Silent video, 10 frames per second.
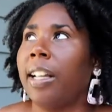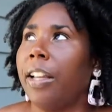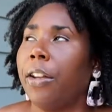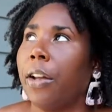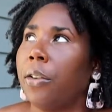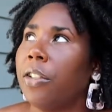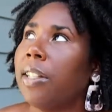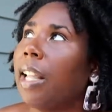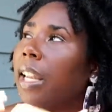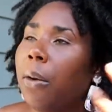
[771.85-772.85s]
you know,
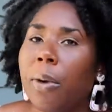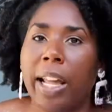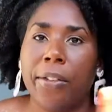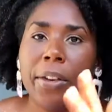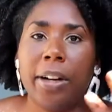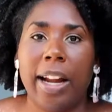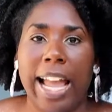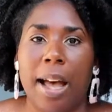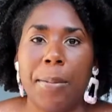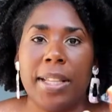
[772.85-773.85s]
just letting whatever
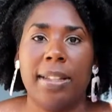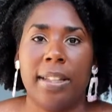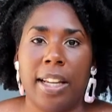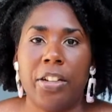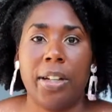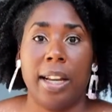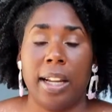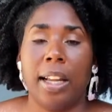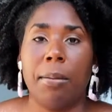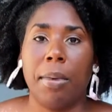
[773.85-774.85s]
happens in nature kind
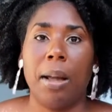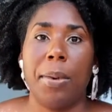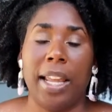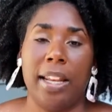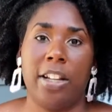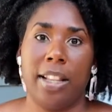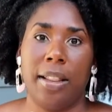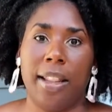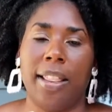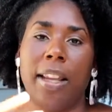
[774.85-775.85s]
of come up
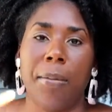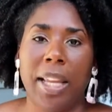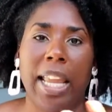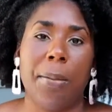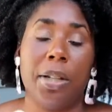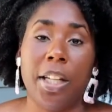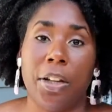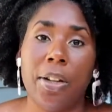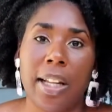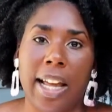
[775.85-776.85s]
and then being able to
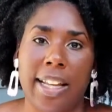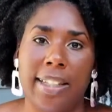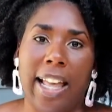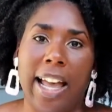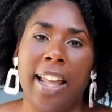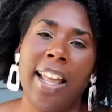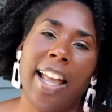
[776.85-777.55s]
utilize that